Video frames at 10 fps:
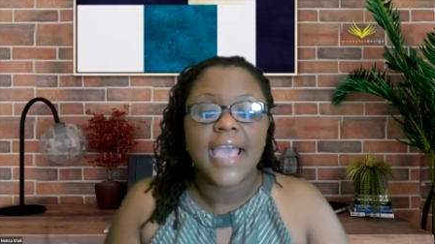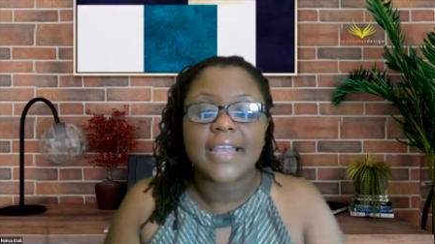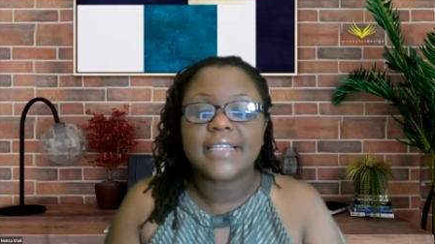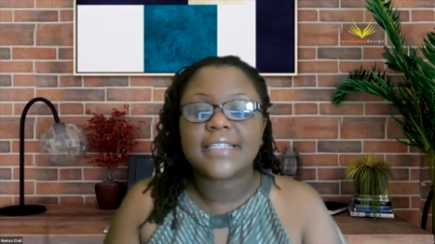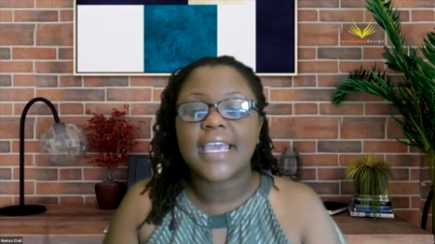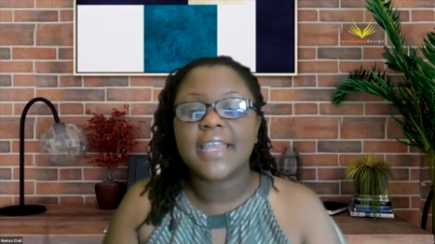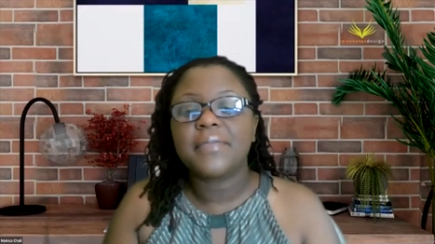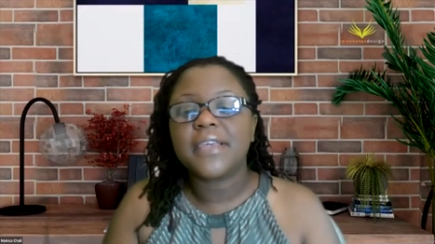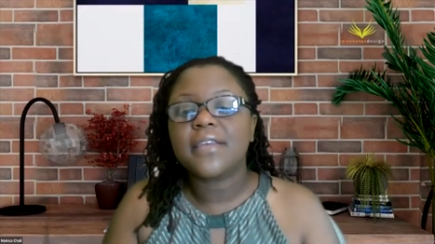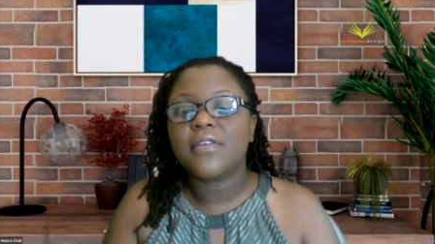And it can
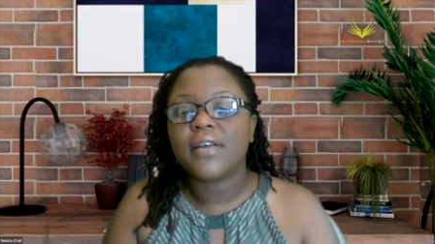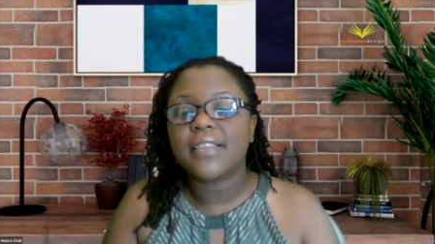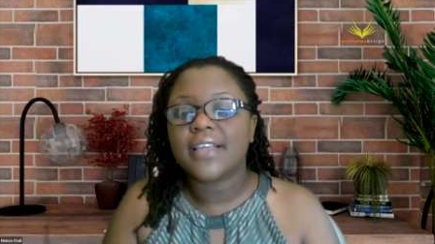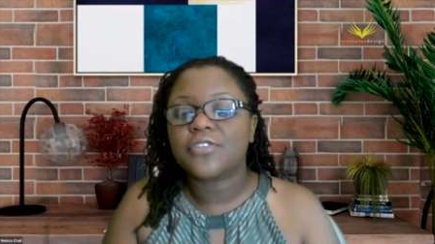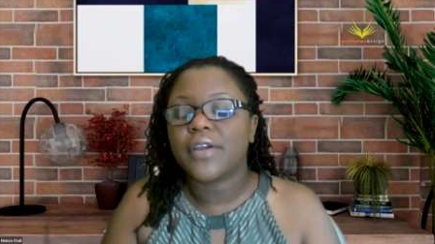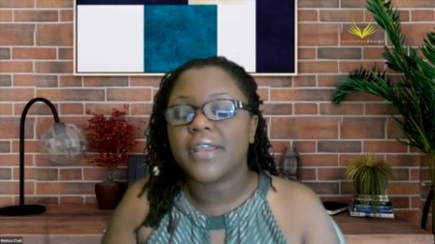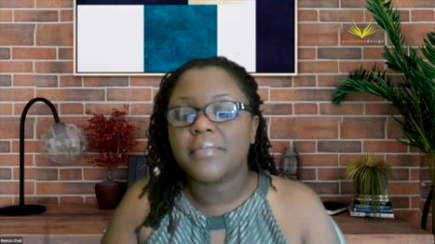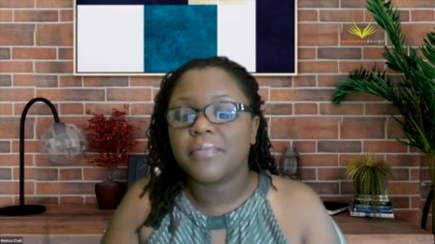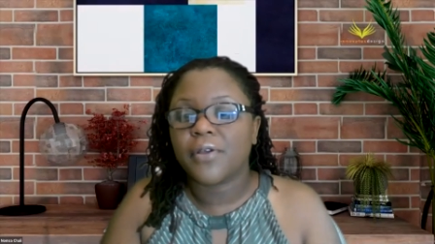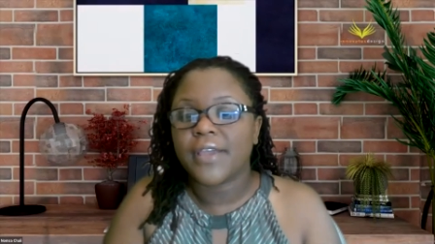be not that you're an
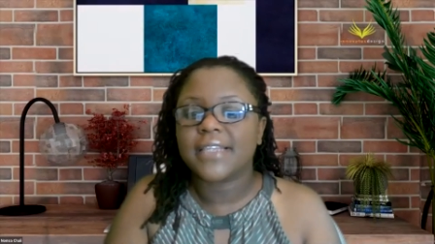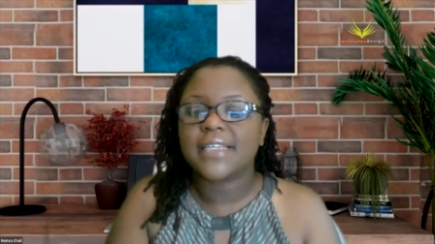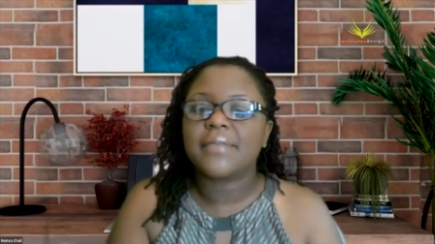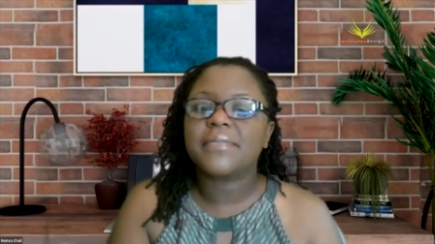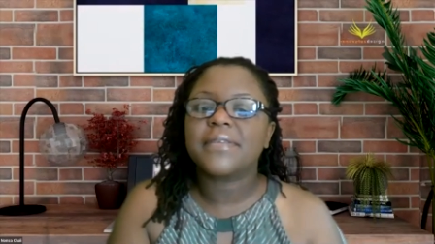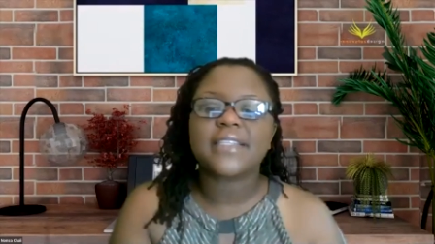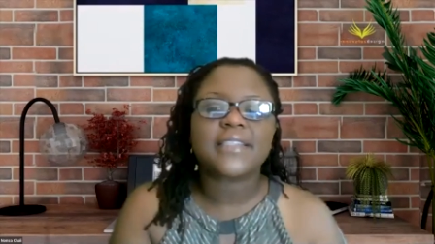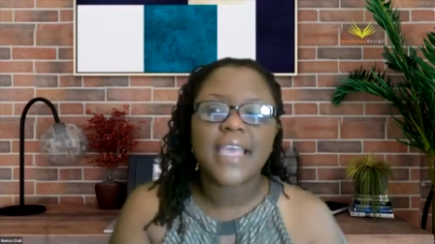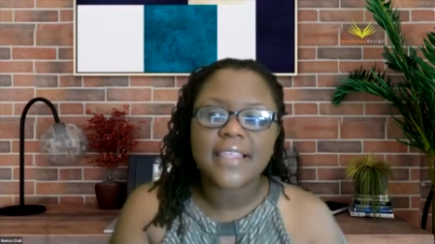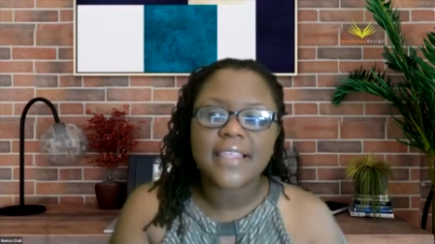employer, it can be
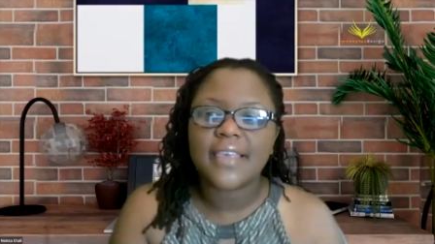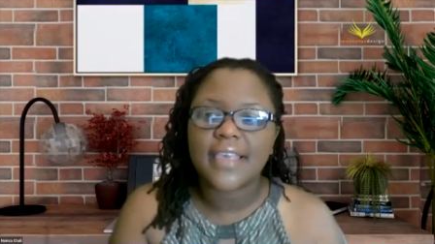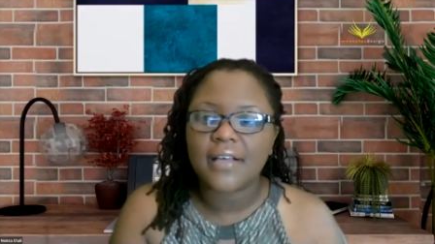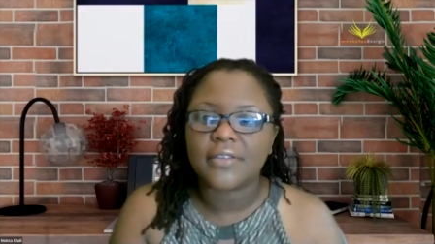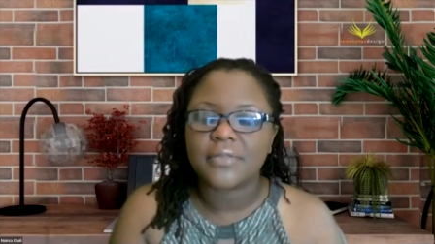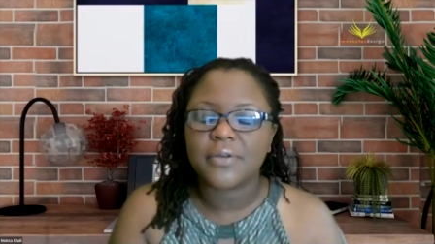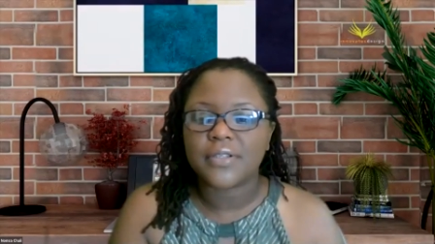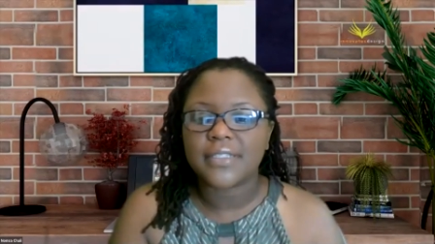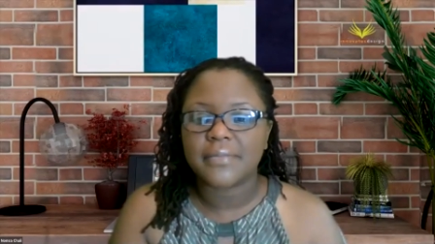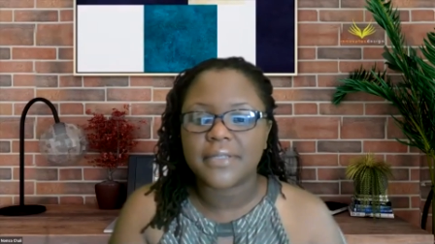just anything else,
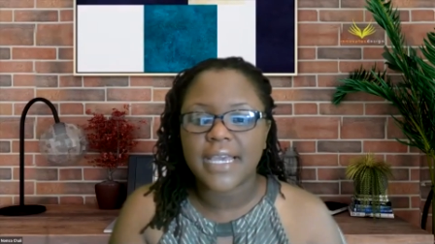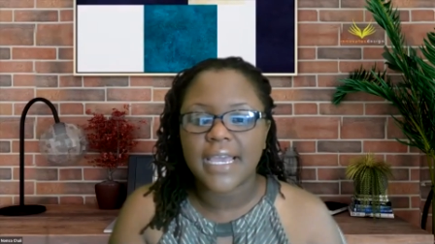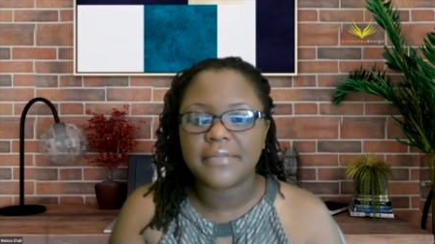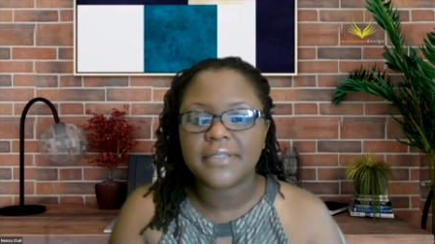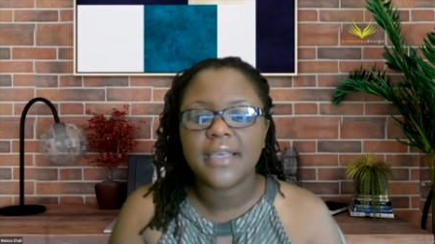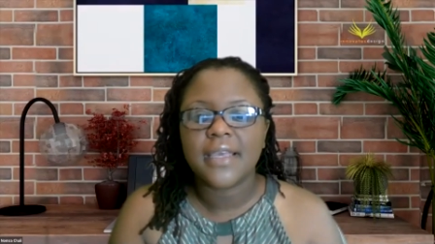because sometimes